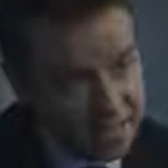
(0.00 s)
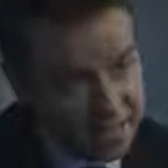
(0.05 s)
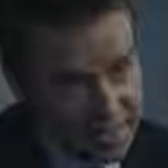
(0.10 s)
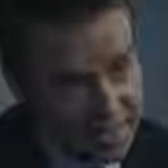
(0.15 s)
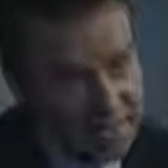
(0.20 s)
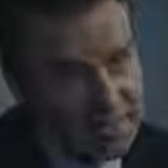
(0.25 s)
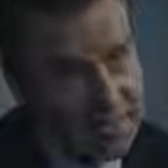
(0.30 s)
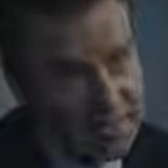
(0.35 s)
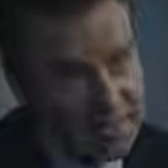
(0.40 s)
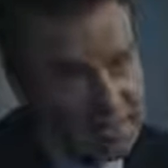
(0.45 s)
I
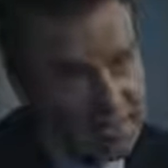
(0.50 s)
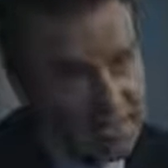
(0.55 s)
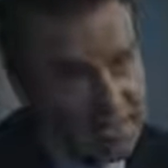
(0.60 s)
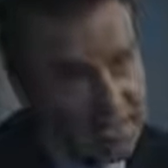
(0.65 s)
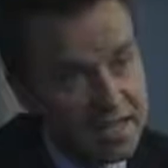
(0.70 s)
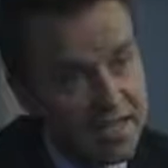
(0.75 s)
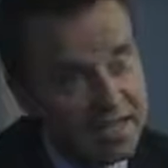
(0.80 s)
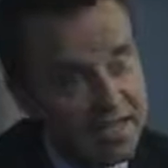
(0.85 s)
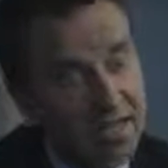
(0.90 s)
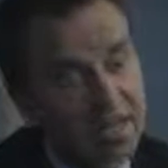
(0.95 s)
think that's the
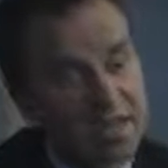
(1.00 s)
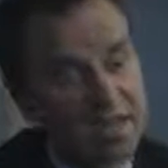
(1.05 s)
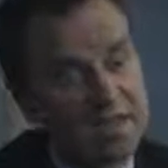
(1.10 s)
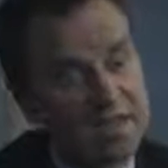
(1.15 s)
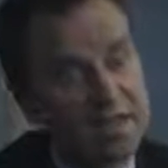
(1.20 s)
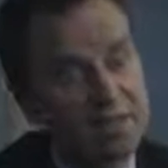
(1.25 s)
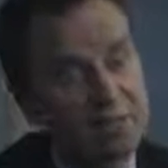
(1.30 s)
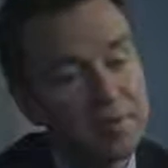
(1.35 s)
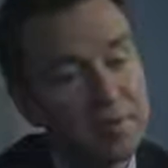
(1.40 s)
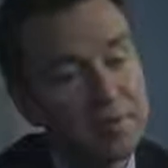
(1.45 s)
key thing. I
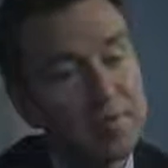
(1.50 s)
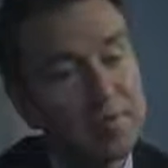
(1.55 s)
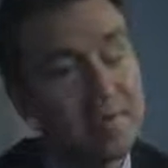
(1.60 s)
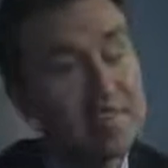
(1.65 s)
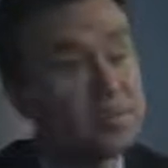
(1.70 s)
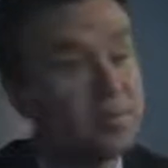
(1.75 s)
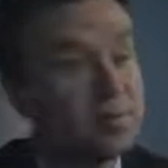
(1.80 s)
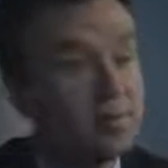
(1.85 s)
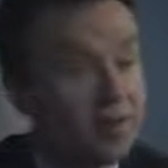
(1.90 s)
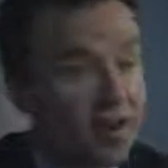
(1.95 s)
think people
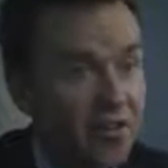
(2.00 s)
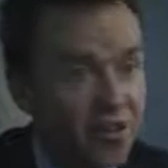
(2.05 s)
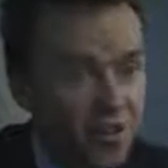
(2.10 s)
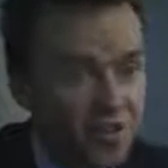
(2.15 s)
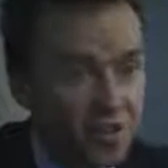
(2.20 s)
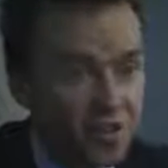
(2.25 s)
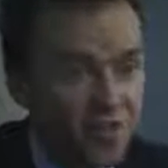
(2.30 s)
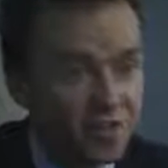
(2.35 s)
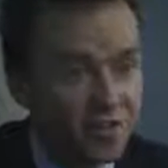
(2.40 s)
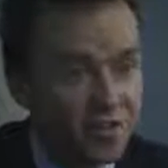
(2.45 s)
need to be very
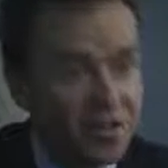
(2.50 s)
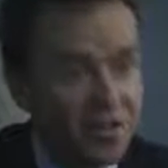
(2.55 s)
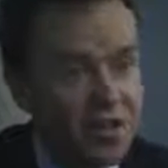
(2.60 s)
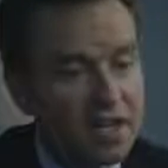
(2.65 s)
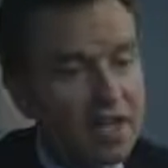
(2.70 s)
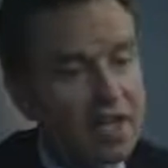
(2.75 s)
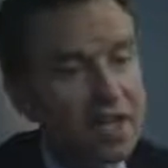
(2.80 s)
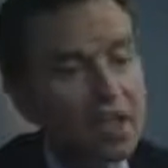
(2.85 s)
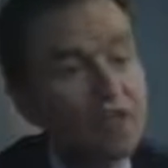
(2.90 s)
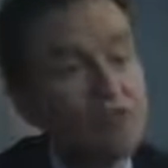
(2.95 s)
careful
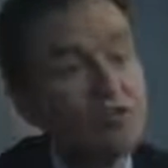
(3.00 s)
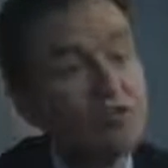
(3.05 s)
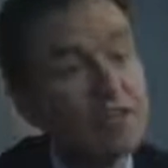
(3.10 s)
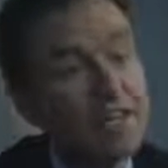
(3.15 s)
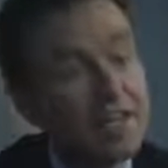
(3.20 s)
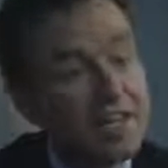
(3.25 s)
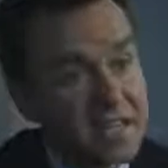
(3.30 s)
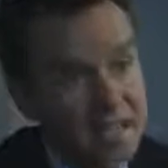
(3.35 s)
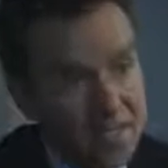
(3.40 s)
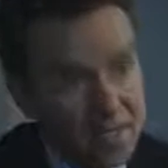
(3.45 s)

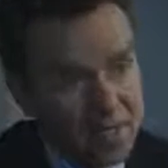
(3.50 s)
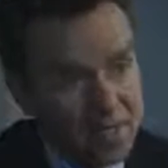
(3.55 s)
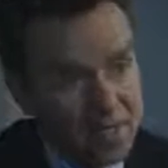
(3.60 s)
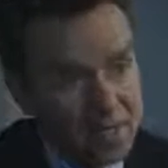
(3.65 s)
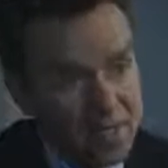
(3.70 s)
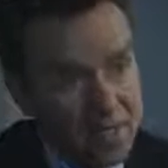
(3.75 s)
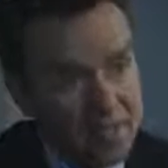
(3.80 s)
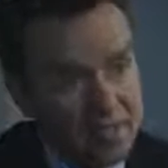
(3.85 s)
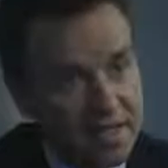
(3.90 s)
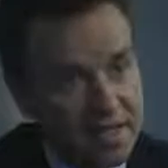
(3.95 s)
reading
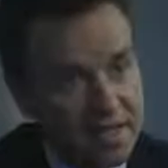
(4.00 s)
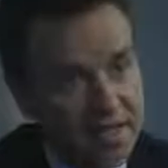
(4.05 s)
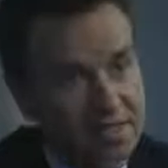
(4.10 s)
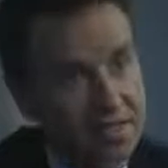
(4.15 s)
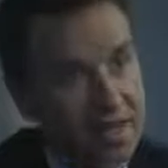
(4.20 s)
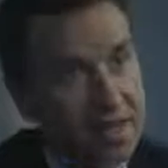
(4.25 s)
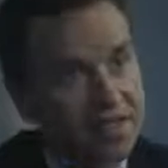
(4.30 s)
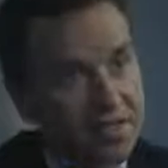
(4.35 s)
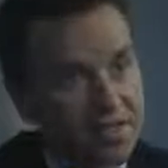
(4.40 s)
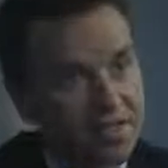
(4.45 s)
something that's
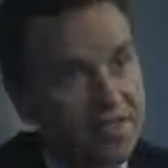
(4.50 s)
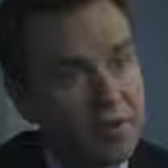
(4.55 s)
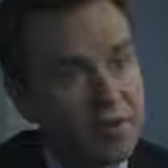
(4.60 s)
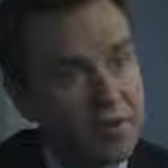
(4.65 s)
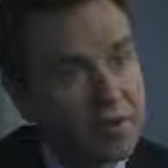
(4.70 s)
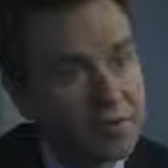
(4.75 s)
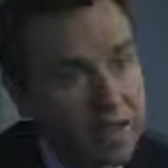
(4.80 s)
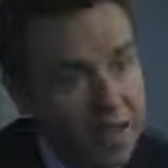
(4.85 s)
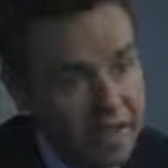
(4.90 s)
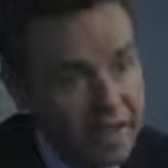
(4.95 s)
not
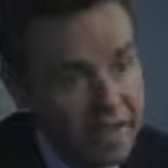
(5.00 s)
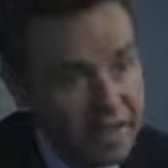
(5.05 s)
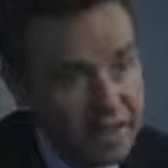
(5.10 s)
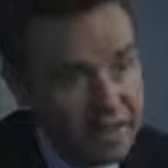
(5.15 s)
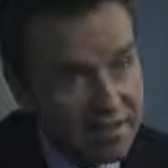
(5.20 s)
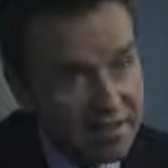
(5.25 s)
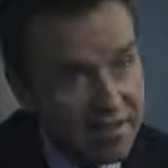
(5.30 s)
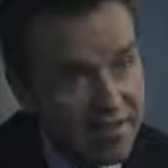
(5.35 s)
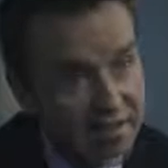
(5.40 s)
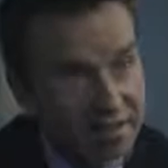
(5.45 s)
from a
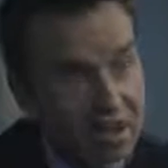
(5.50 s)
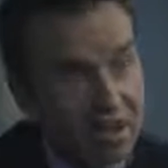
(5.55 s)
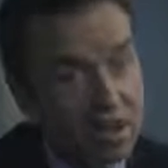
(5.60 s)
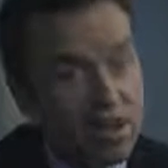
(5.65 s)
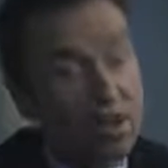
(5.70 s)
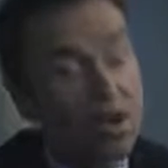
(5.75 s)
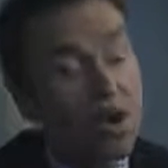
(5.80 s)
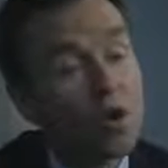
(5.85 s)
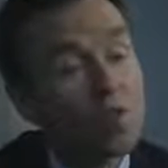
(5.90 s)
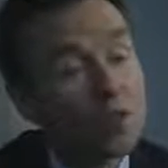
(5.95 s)
regulated,
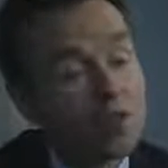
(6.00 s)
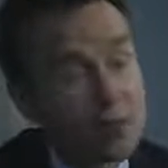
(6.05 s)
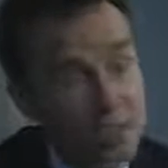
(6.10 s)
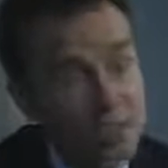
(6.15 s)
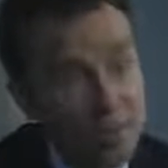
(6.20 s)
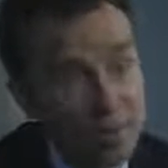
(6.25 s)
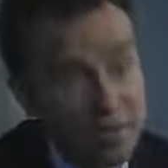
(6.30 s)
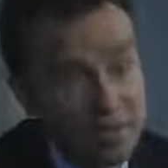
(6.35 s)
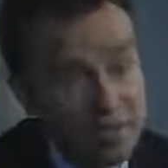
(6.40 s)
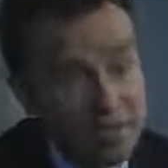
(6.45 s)

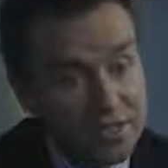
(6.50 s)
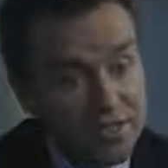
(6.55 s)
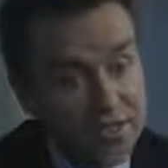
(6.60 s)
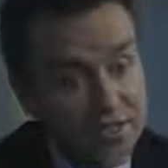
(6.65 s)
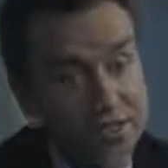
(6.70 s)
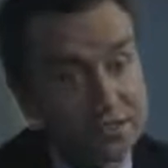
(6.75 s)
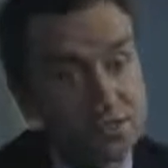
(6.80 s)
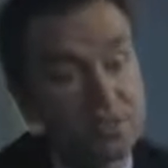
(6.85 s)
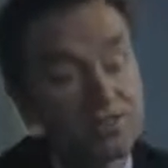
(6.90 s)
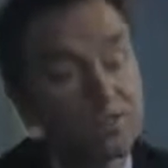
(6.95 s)

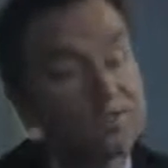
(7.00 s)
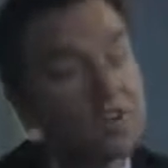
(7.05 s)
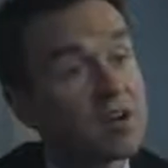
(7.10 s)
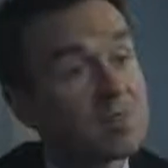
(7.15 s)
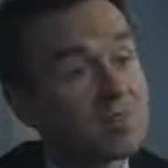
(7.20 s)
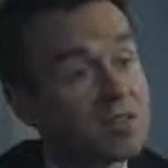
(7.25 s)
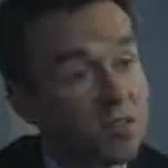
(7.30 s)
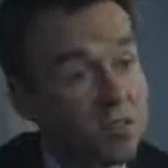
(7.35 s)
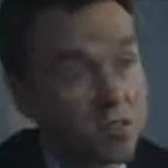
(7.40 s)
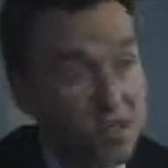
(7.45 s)
government-sponsored or
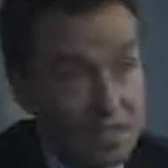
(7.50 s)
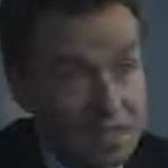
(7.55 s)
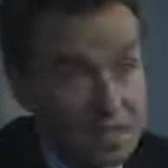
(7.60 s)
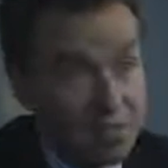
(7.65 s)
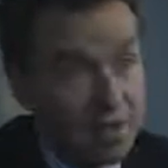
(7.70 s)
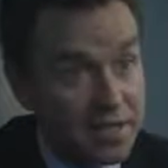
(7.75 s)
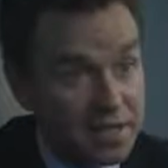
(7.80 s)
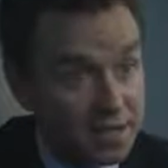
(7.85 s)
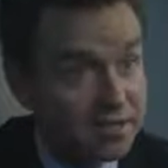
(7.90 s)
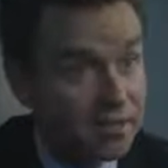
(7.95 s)

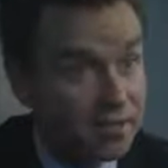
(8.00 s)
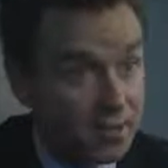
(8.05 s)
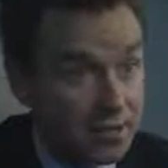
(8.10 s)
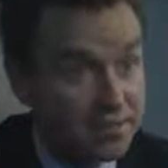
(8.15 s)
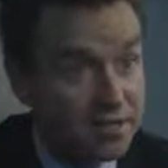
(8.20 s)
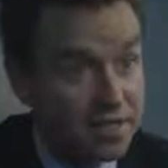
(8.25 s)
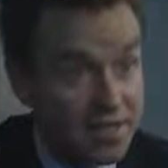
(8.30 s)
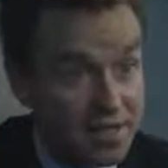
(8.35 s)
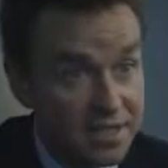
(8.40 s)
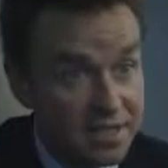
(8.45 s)
pharmaceutical-sponsored
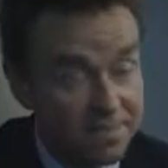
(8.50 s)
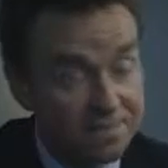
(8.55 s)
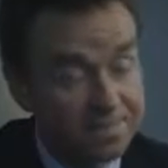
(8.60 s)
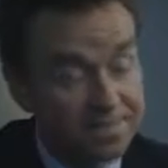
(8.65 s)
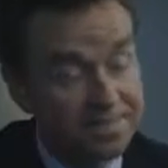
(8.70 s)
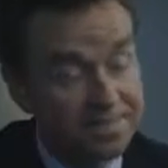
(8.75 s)
website.